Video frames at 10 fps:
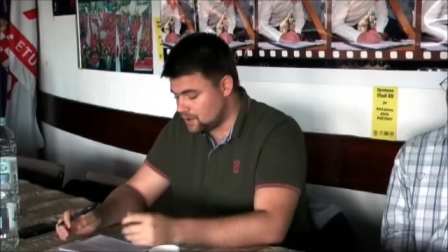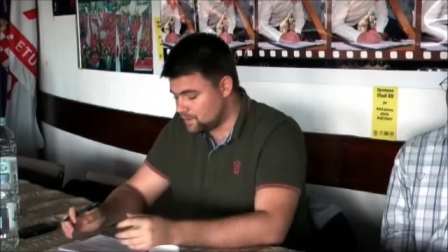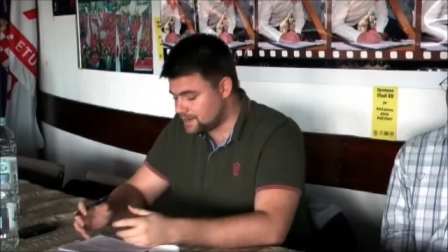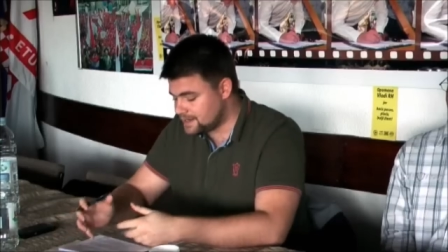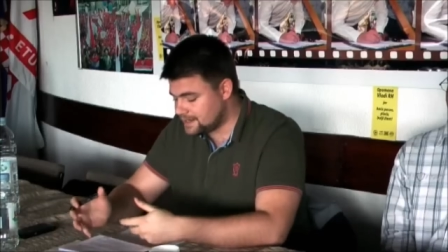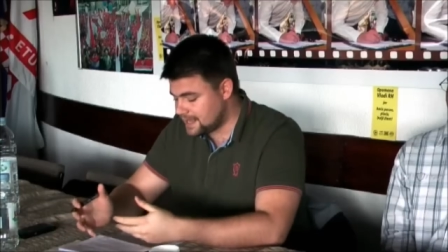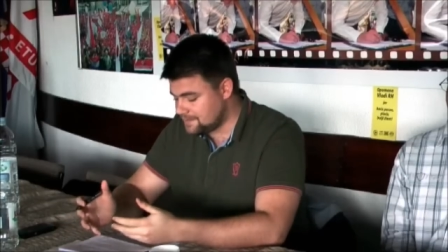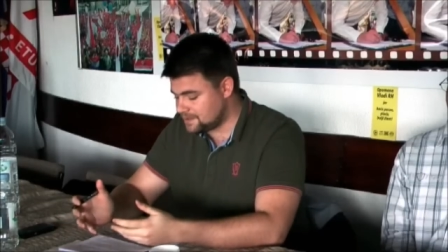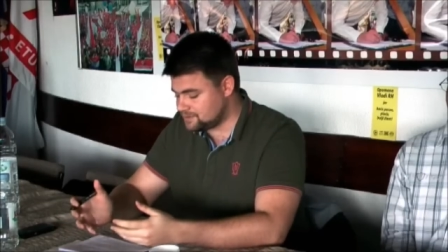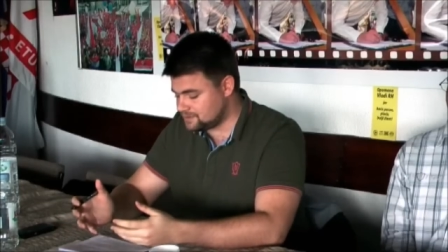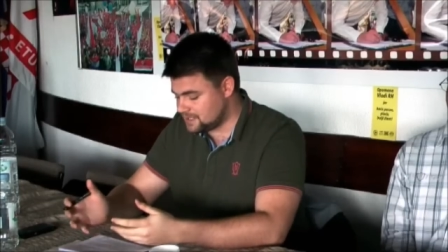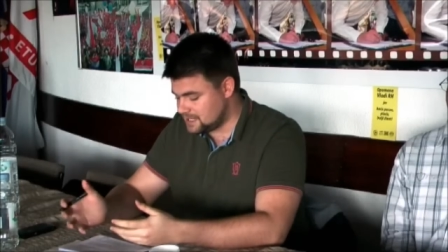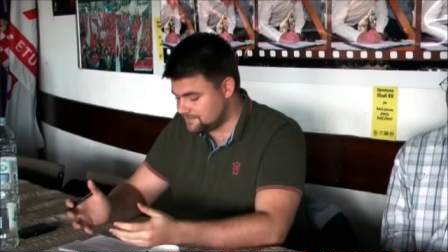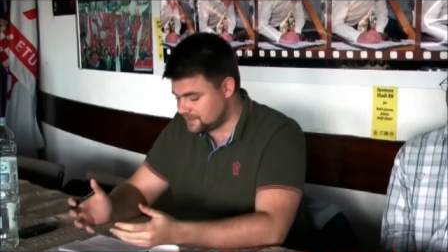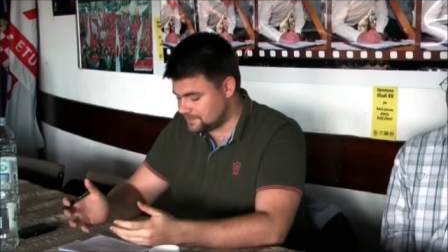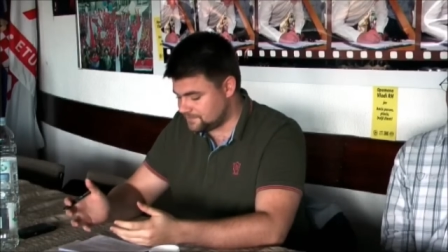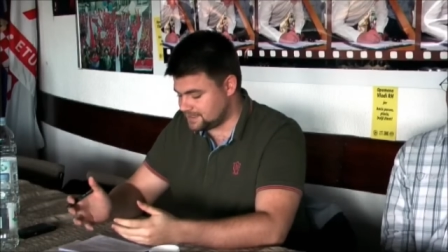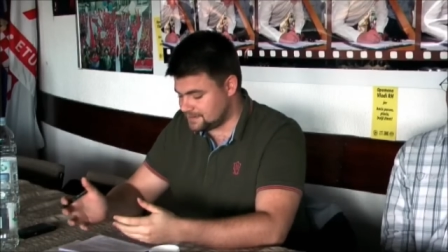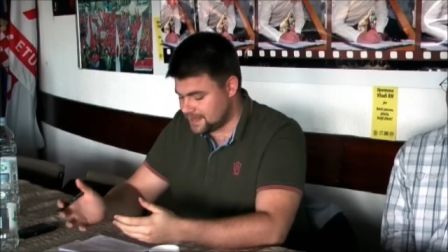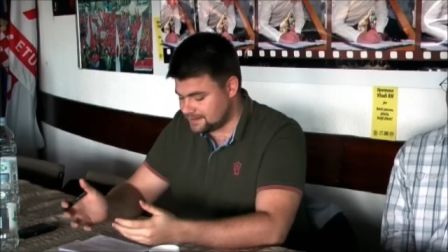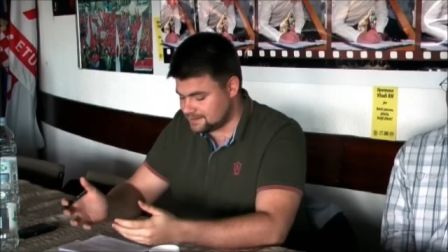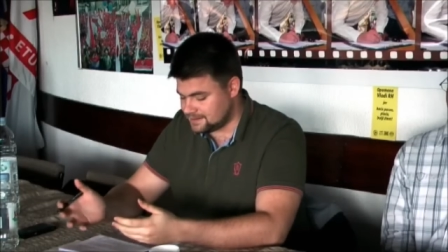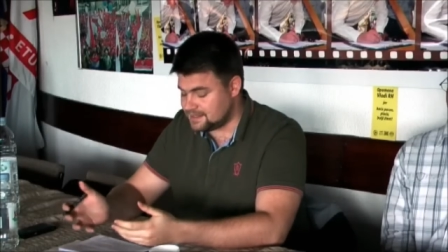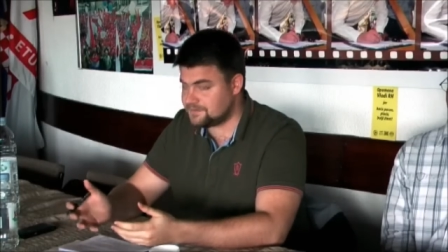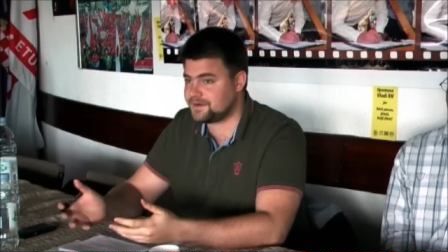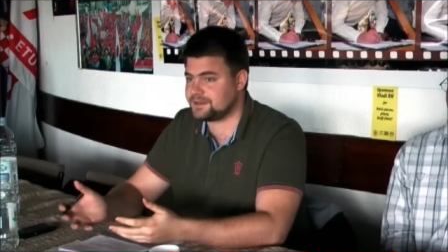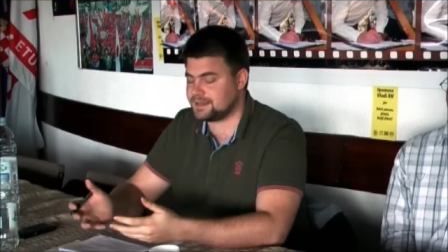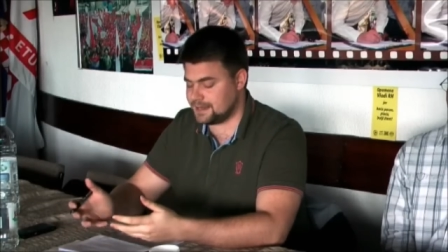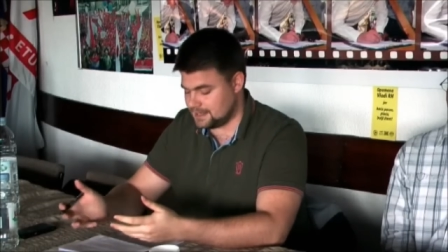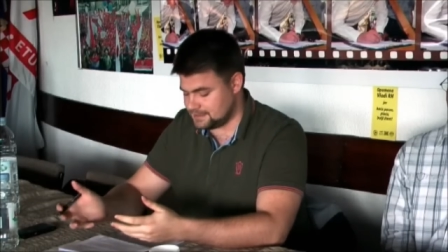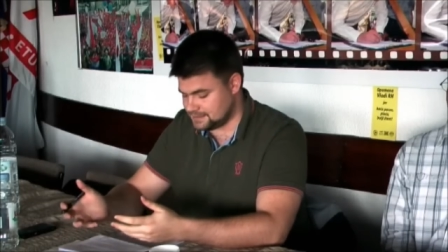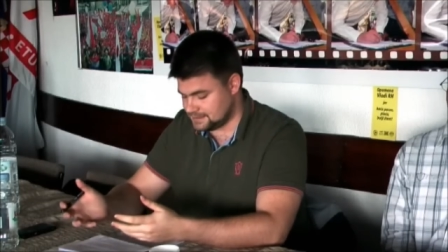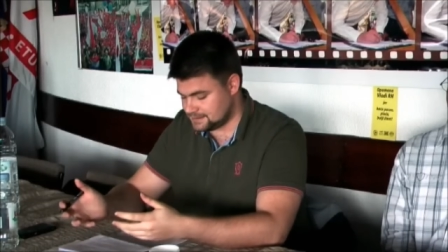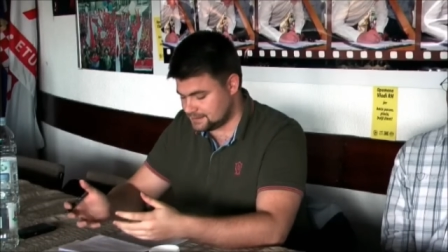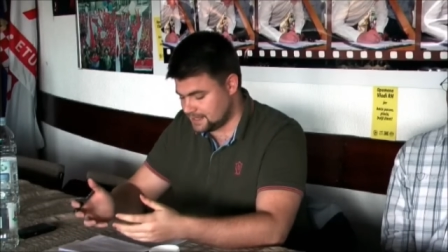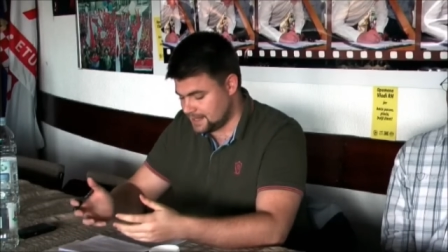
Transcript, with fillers: were unable to deliver a fundamentally different analysis.